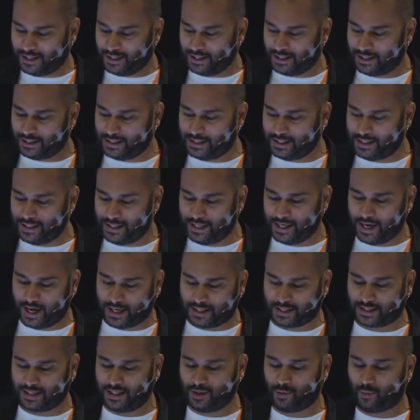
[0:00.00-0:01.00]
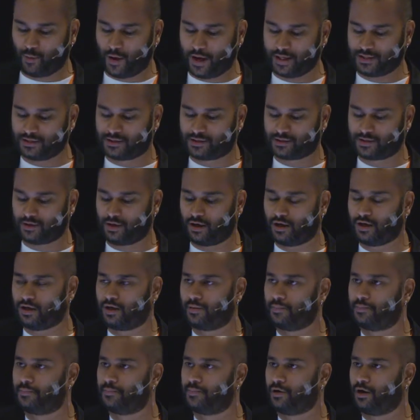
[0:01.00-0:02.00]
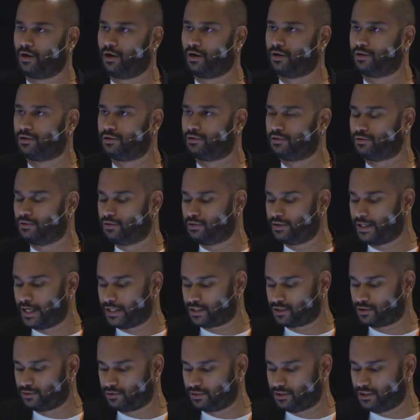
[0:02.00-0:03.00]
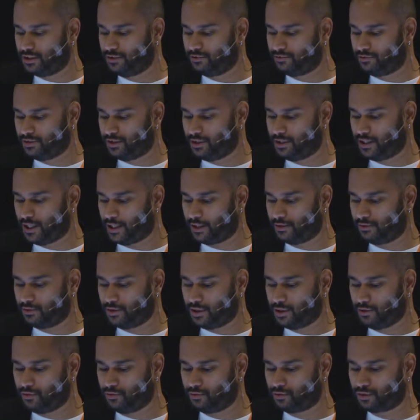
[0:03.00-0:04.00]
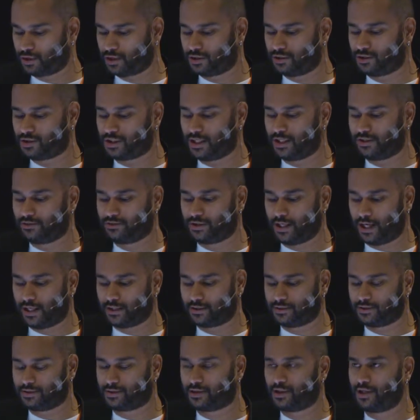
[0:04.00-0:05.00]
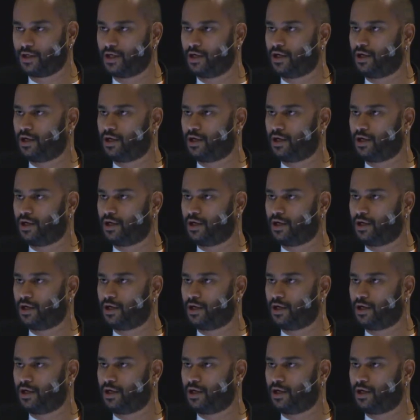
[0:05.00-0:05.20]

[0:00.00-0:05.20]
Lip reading: he actually went on national TV and news and said that